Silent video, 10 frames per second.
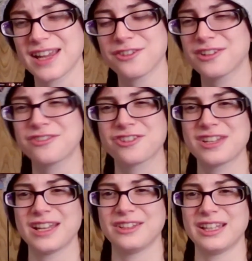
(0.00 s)
I don't
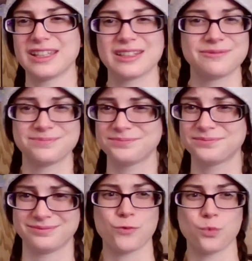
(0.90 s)
understand, like,
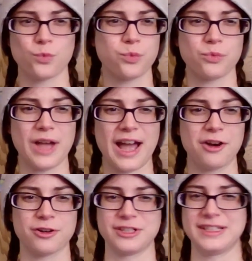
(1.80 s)

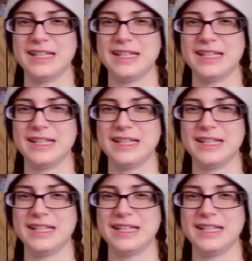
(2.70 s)
how her